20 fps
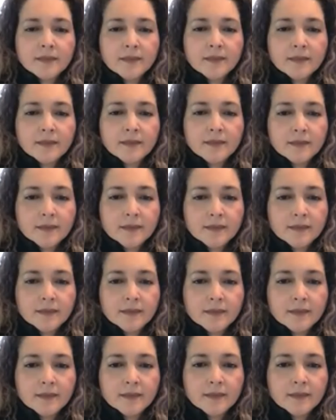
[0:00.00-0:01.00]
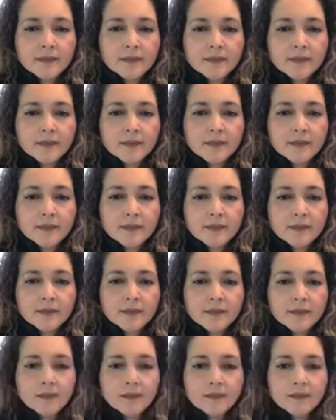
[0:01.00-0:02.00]

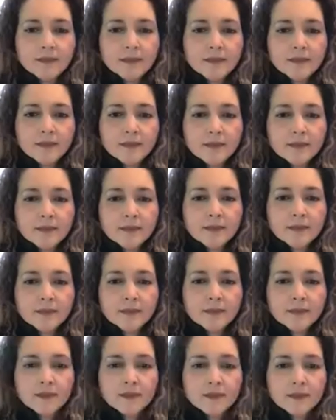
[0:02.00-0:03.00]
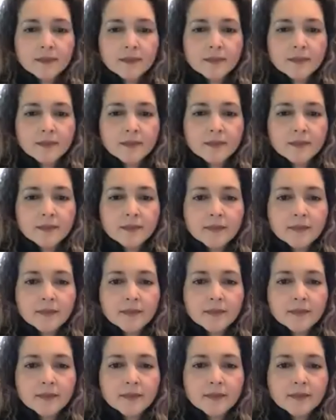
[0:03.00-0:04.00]

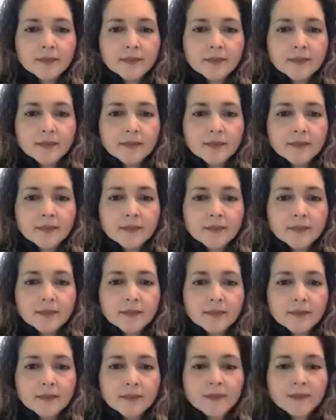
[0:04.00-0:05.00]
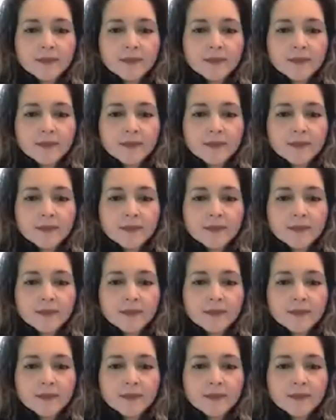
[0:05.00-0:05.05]
The person shown says nothing.